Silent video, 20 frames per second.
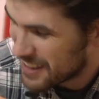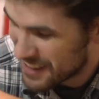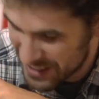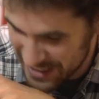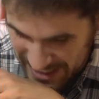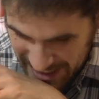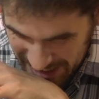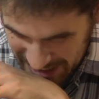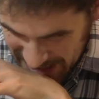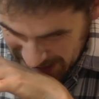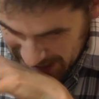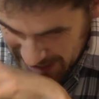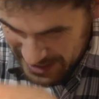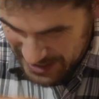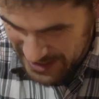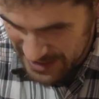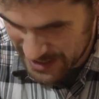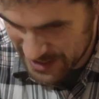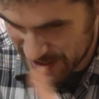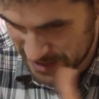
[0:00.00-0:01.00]
the idea
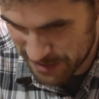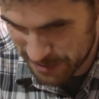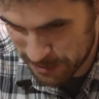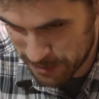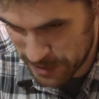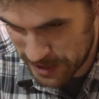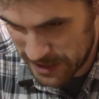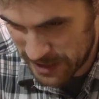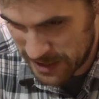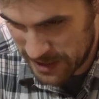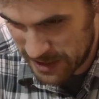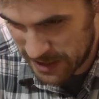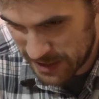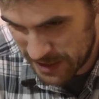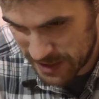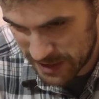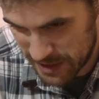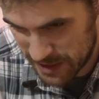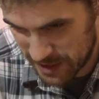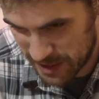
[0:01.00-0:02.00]
is that
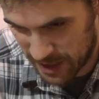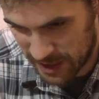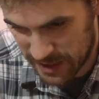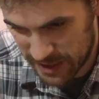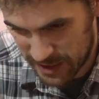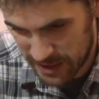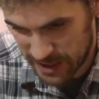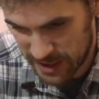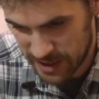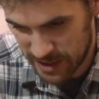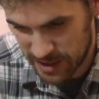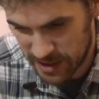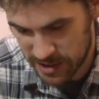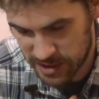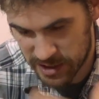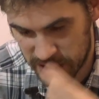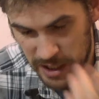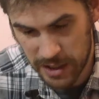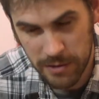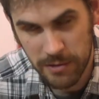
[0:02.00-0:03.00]
we like
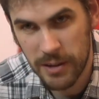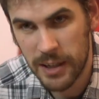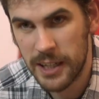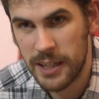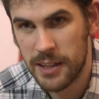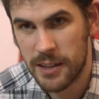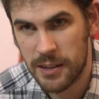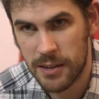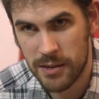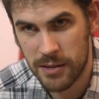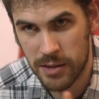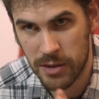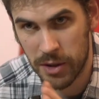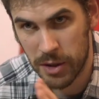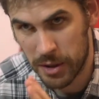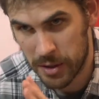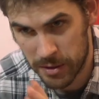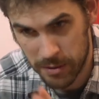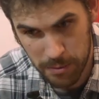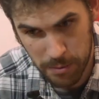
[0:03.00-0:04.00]
generate
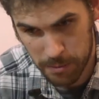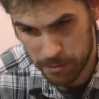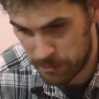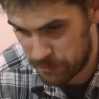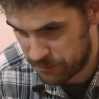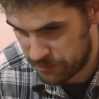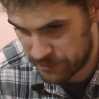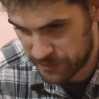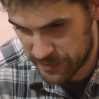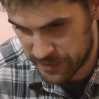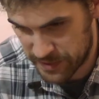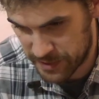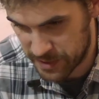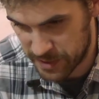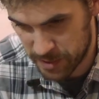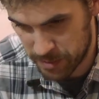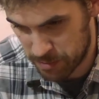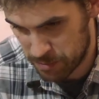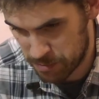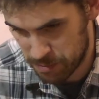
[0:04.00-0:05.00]
the
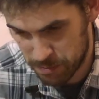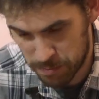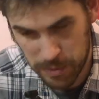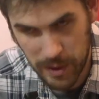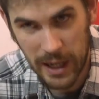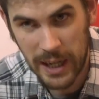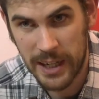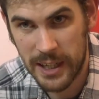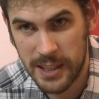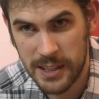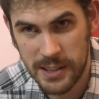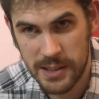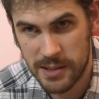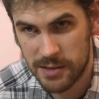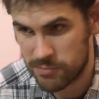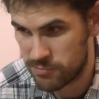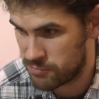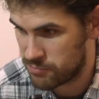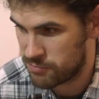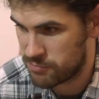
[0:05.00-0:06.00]
the
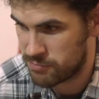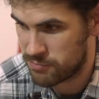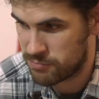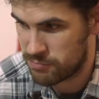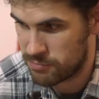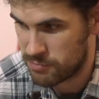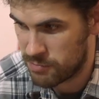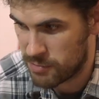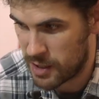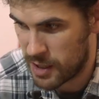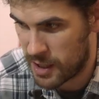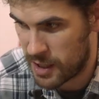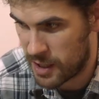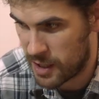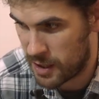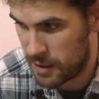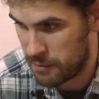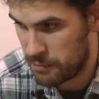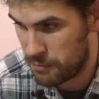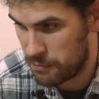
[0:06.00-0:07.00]
planets,
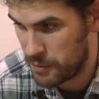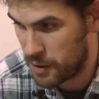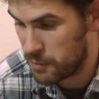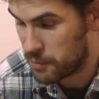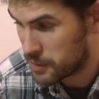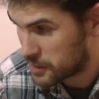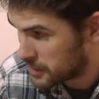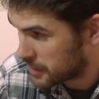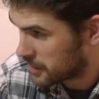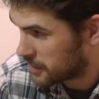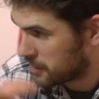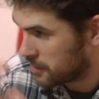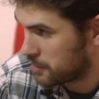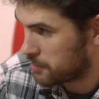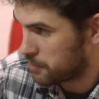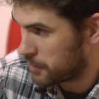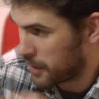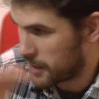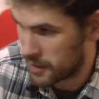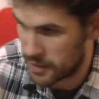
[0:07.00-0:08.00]
um, in particular the
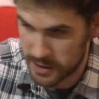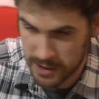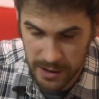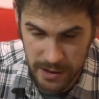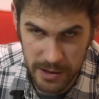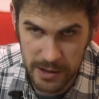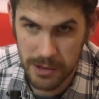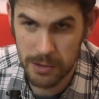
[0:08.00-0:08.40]
planet kind of